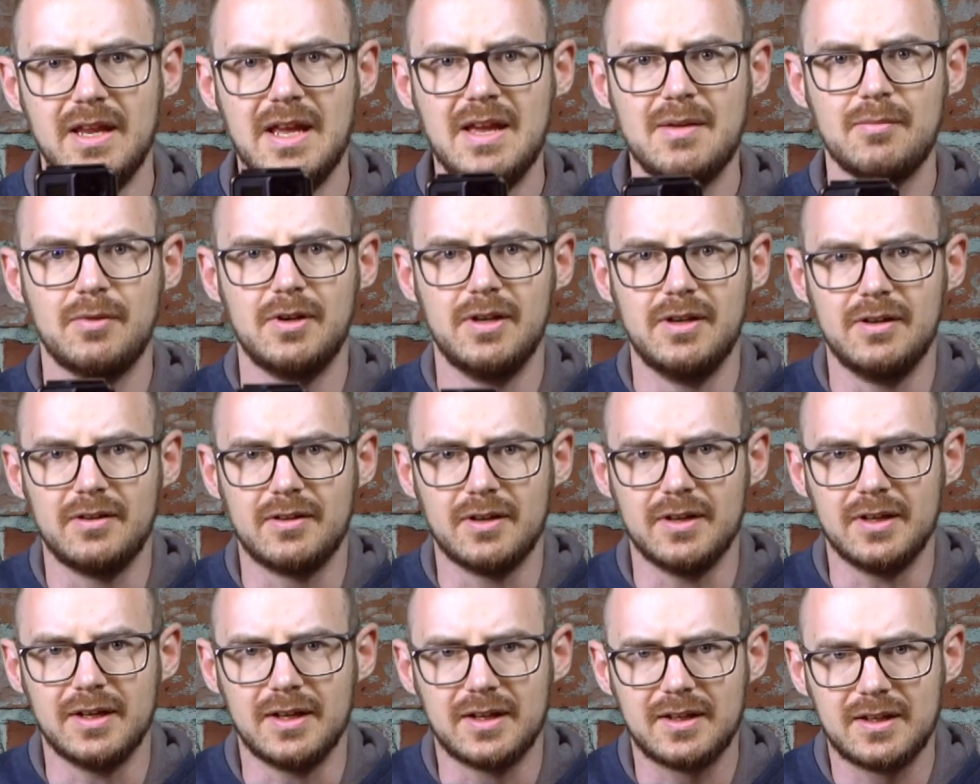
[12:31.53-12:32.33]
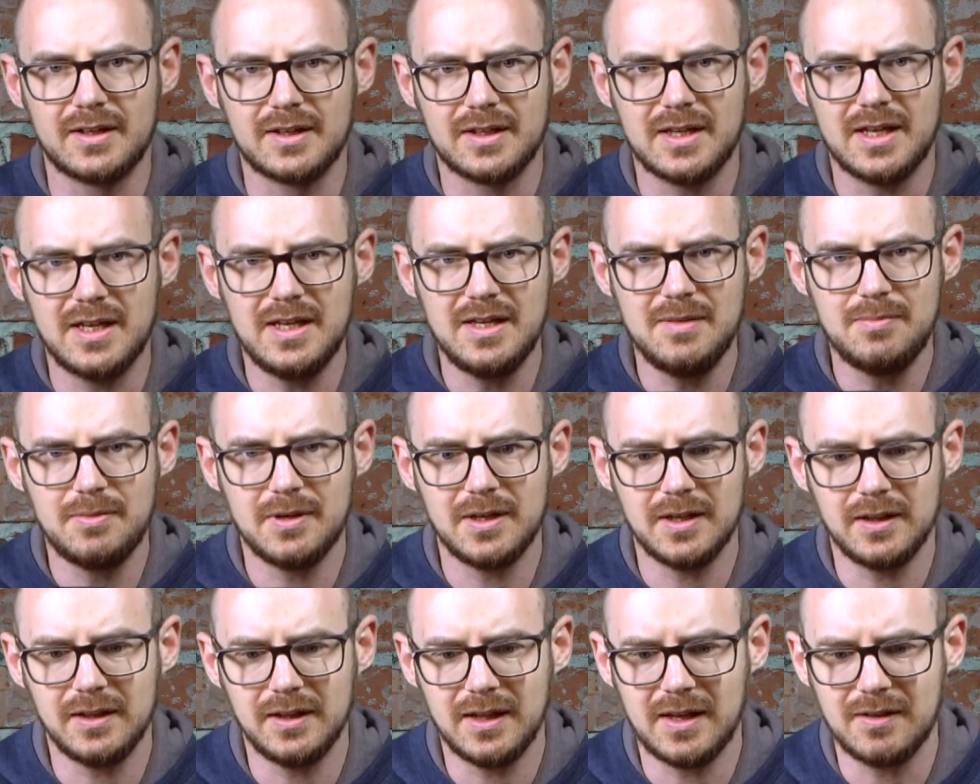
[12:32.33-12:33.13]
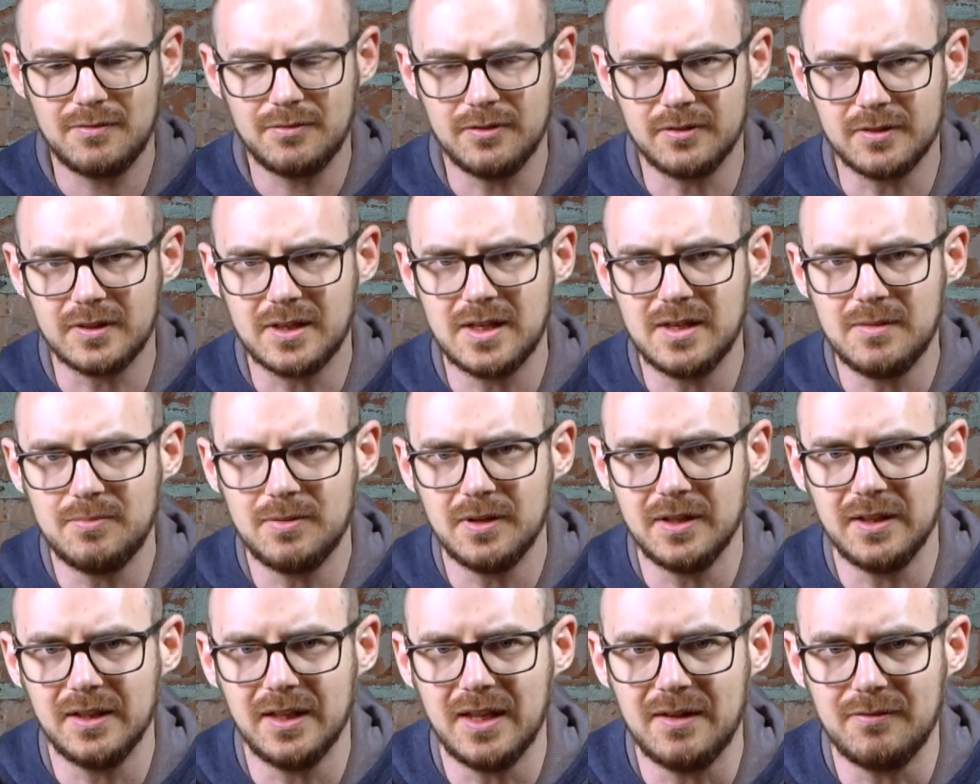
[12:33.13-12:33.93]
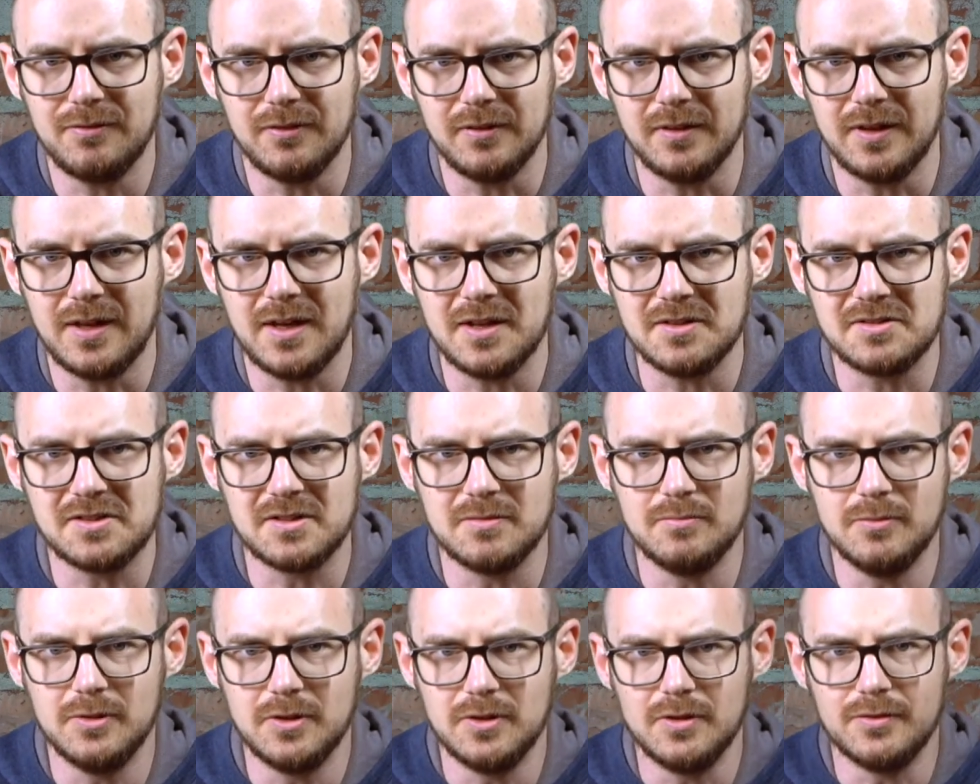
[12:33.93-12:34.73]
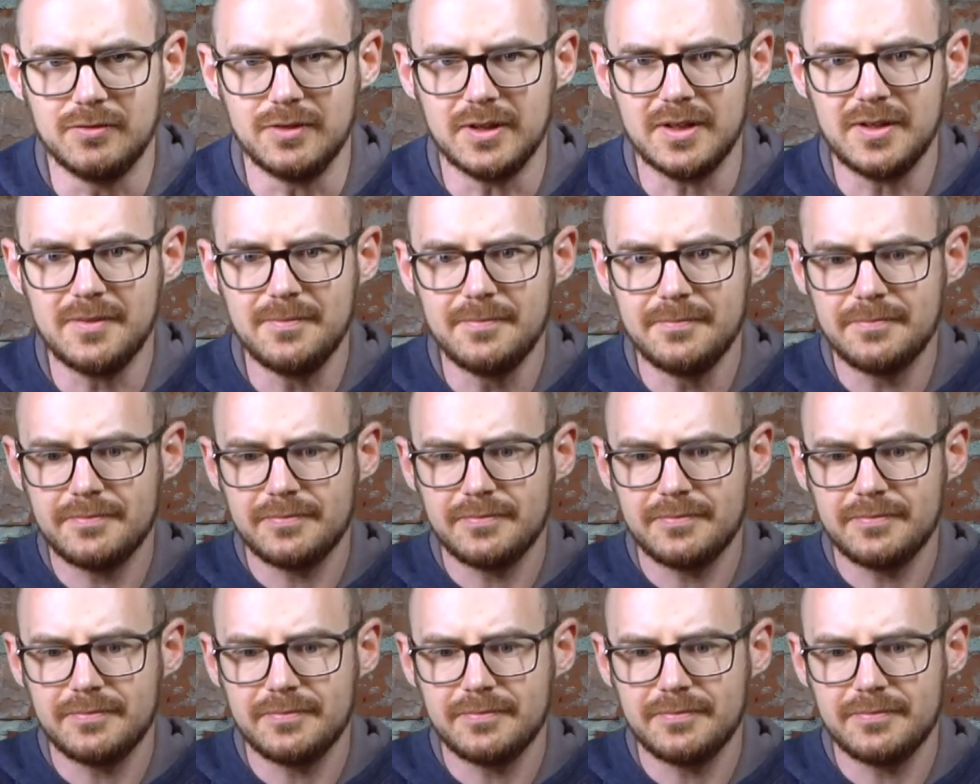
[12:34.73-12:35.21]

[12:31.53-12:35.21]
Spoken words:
But you've got to keep it level as you're moving.